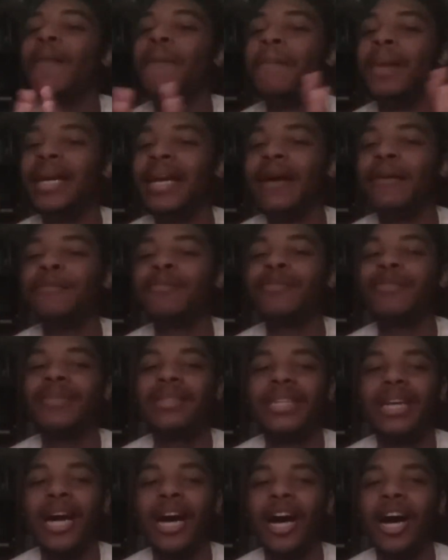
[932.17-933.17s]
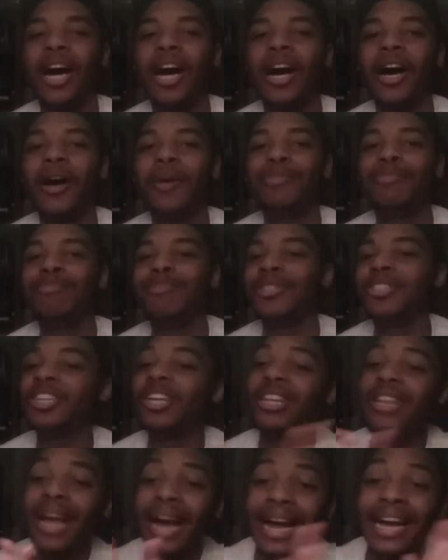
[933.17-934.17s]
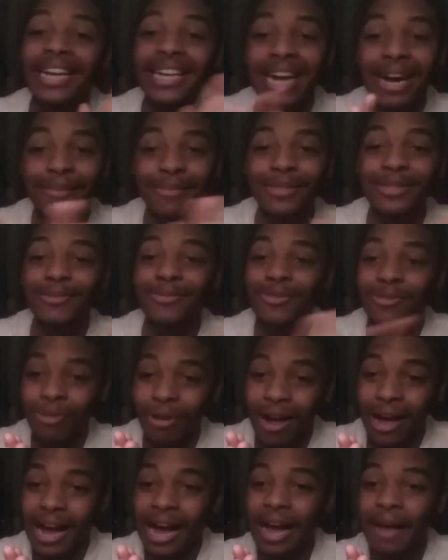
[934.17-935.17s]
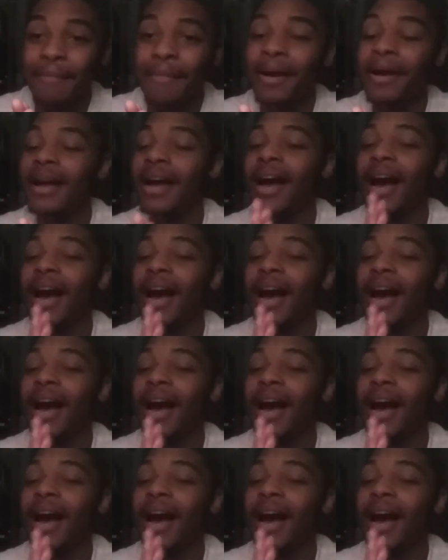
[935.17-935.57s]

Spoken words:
But yeah, make sure to like, comment, subscribe.